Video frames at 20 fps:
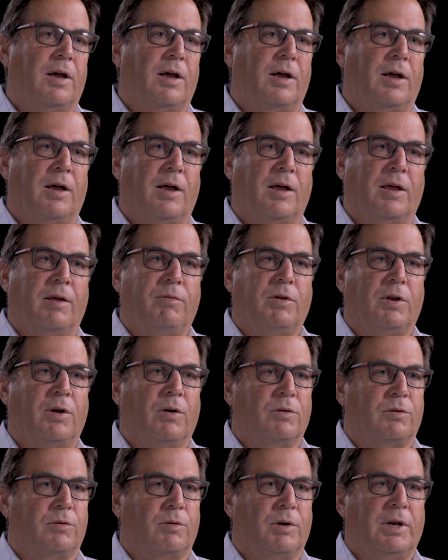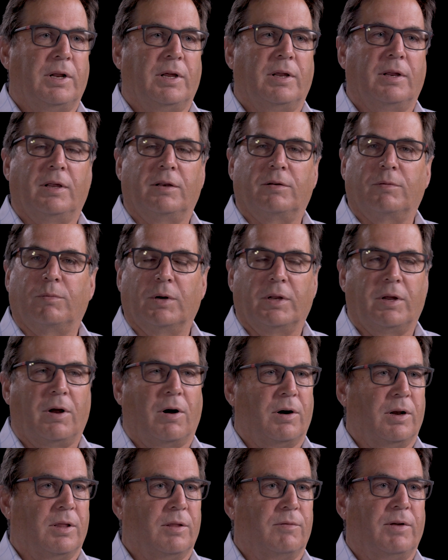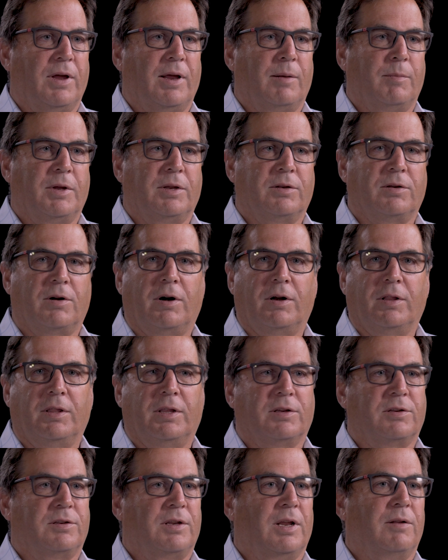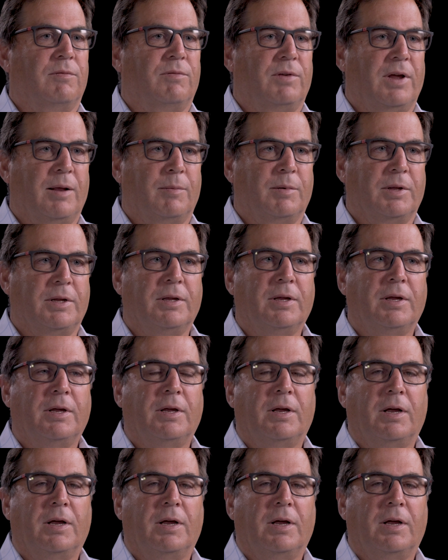If you don't treat it, it's really hard on the family. It's hard on the extended family.